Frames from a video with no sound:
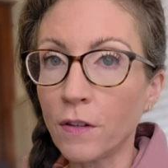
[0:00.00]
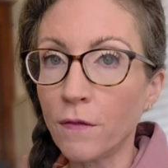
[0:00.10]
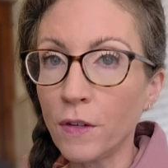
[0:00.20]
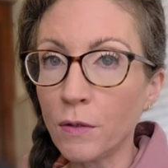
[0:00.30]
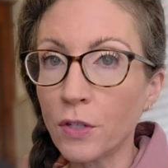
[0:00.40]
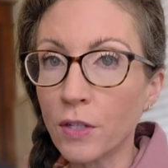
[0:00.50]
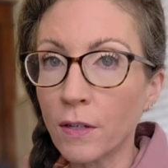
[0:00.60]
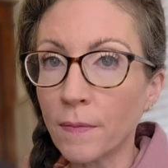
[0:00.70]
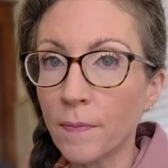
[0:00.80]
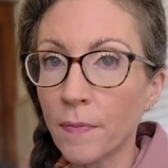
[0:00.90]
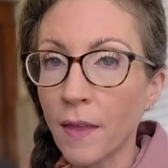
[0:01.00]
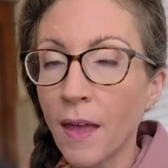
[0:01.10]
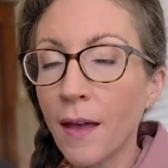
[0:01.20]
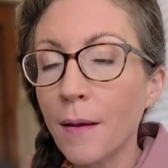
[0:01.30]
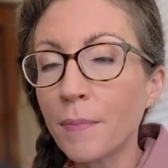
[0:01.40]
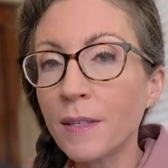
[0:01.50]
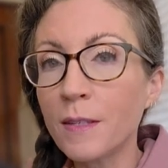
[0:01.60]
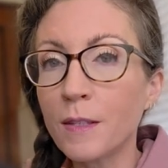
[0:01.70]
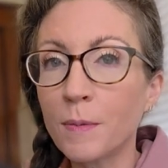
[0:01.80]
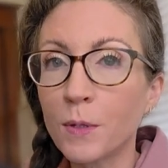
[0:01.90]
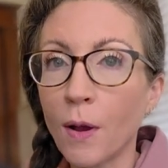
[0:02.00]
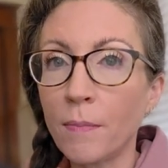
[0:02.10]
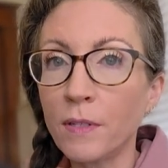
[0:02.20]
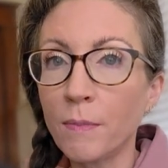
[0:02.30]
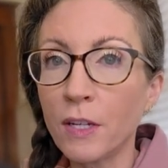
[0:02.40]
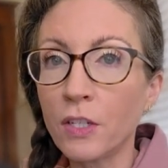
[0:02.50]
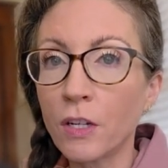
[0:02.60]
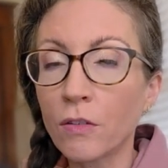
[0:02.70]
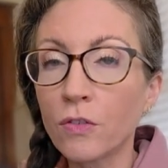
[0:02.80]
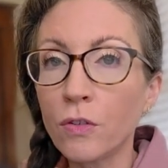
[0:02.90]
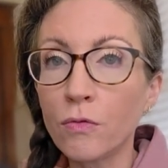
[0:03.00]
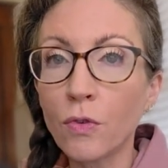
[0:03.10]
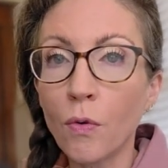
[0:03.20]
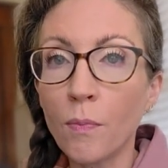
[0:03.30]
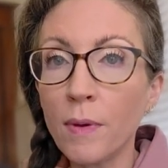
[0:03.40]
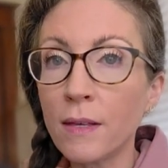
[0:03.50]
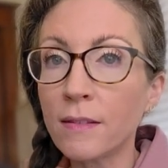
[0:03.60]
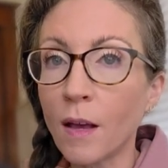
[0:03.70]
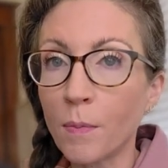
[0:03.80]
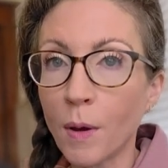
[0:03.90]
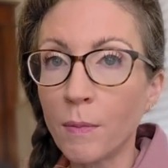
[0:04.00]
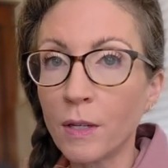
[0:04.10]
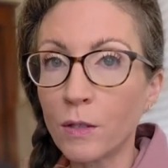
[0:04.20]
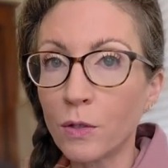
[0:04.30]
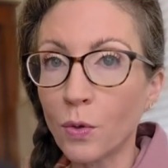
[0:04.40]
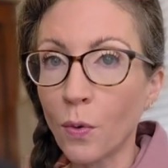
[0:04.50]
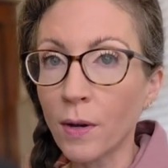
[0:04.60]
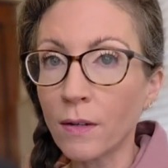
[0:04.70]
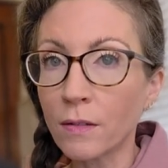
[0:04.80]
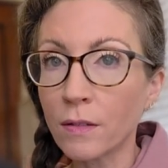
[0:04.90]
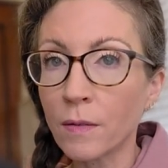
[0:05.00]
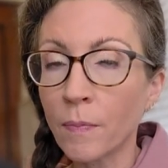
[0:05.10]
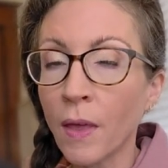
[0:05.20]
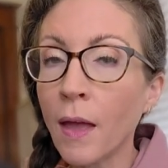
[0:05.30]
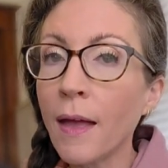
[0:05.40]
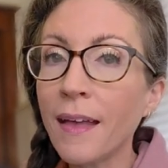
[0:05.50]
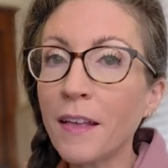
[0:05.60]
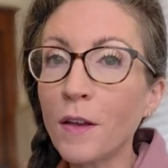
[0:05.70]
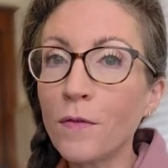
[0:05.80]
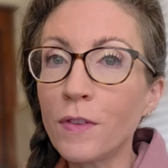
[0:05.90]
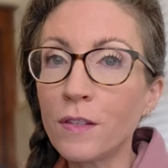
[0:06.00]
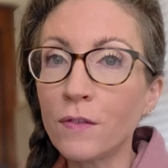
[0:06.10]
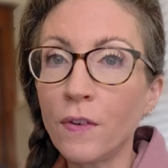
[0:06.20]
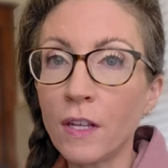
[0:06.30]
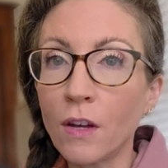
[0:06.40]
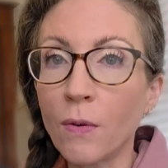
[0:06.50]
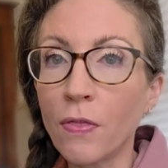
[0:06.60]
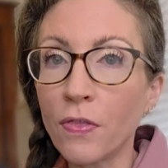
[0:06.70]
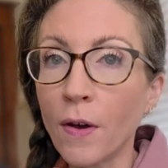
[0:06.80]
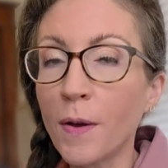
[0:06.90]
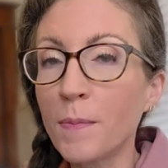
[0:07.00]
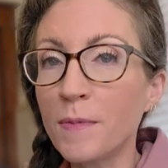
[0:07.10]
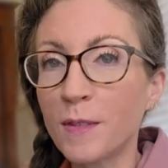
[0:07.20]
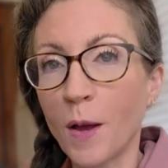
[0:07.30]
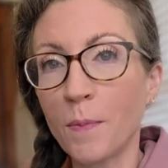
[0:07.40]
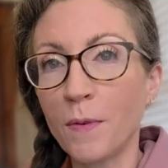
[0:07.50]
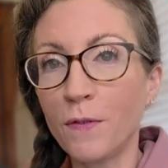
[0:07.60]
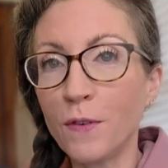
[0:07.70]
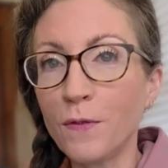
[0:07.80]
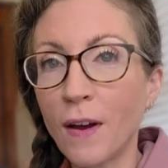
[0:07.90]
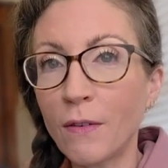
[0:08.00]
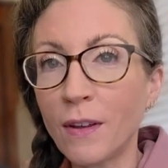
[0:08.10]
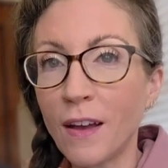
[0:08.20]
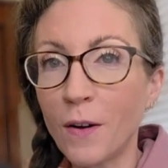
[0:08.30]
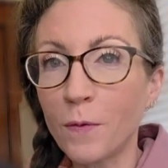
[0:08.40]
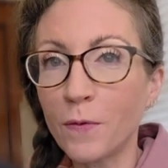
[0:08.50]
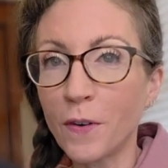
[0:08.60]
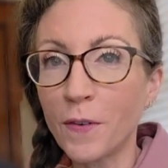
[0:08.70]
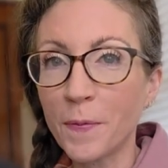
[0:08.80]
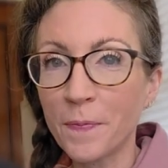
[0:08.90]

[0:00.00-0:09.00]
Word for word: the future. and please subscribe to my channel so you don't miss upcoming tutorials, and give this video a thumbs up if you found it helpful.